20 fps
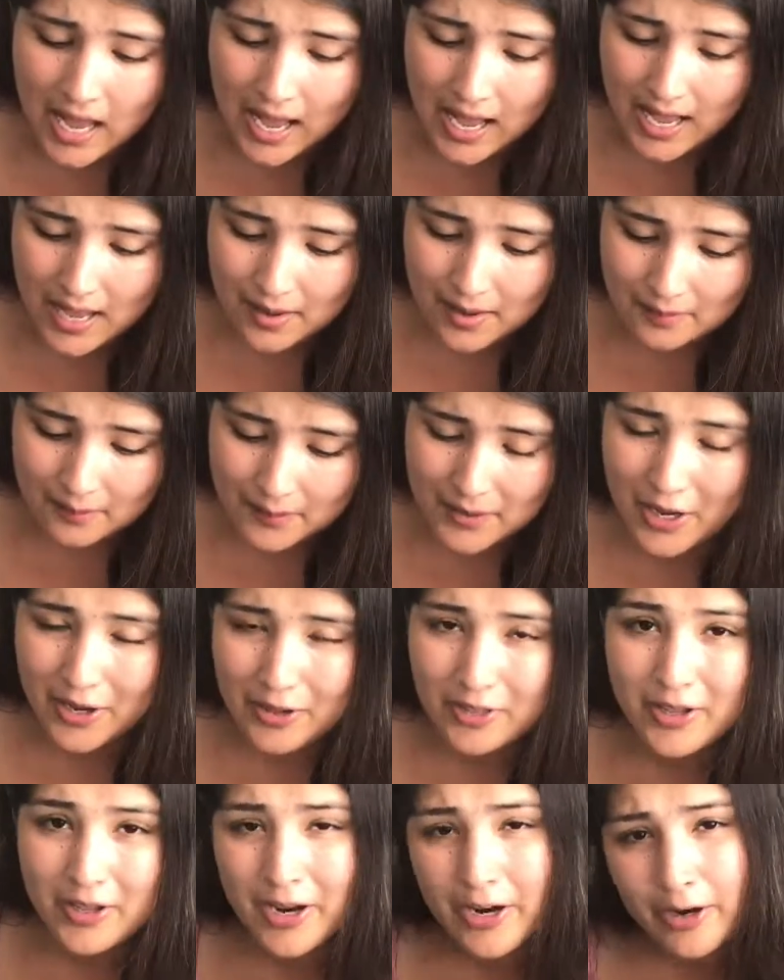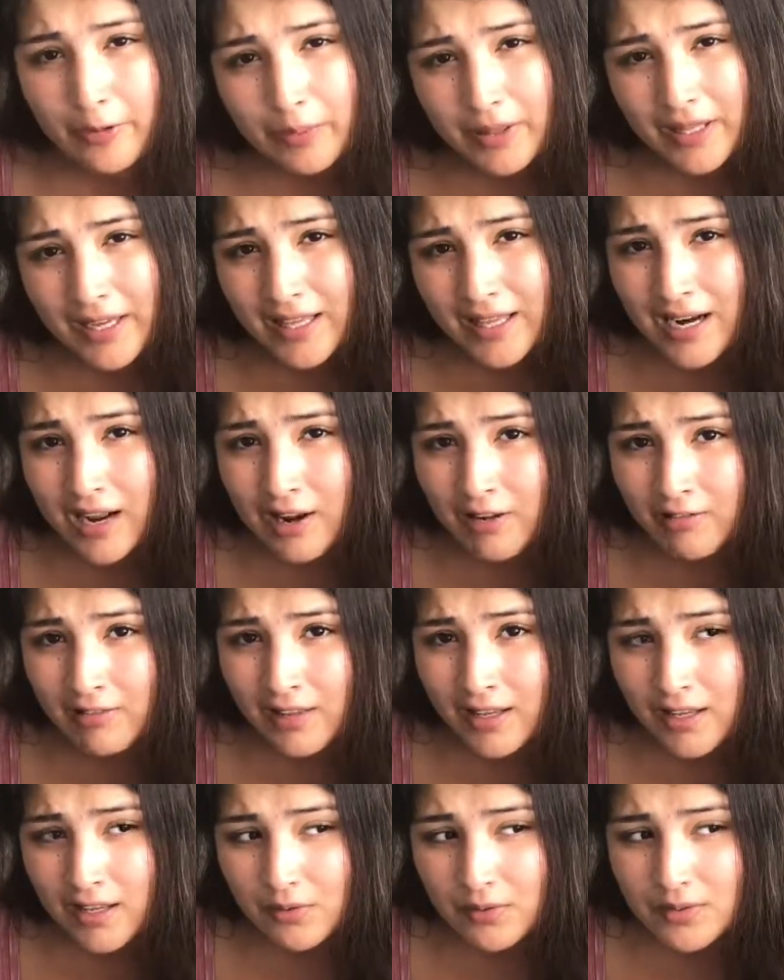But on the airplane, I don't
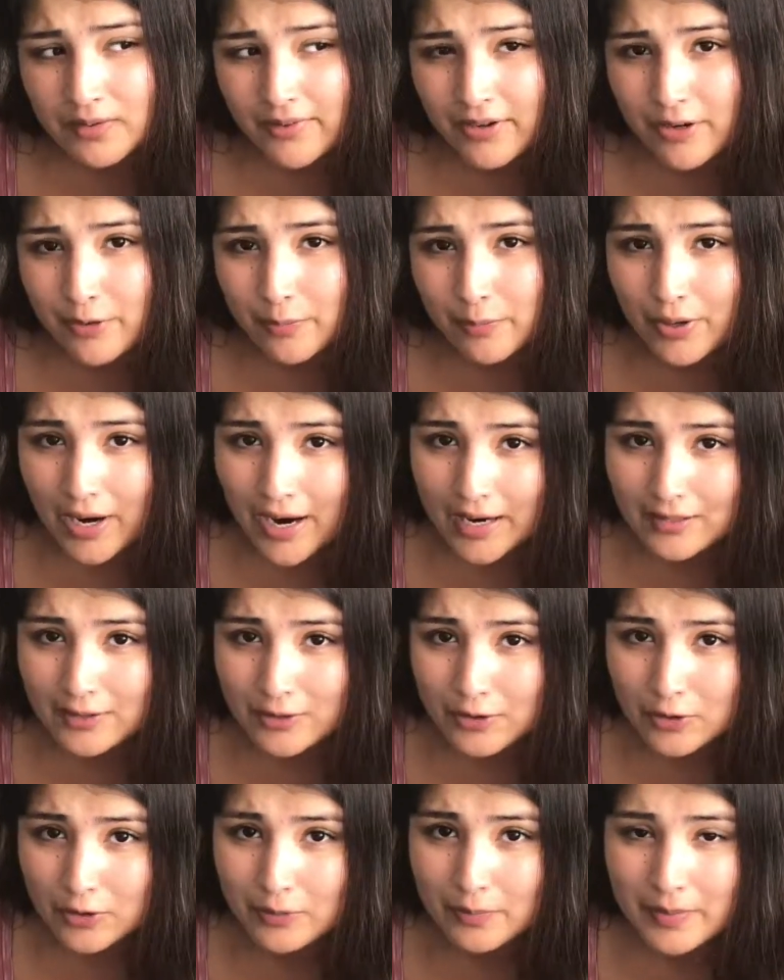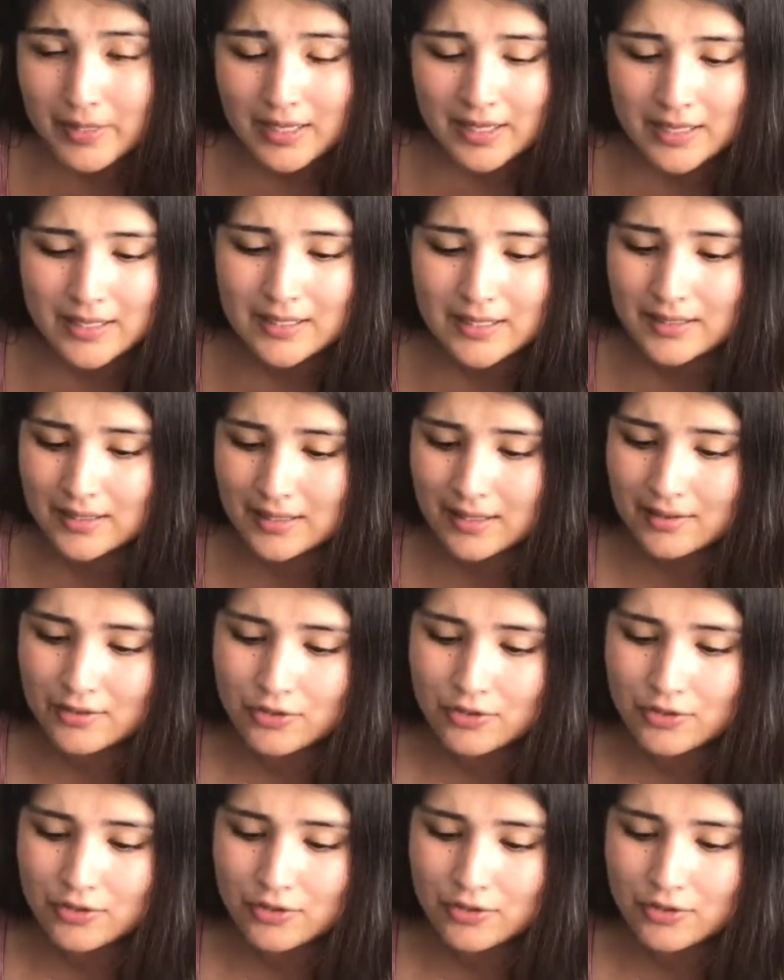think it was very practical because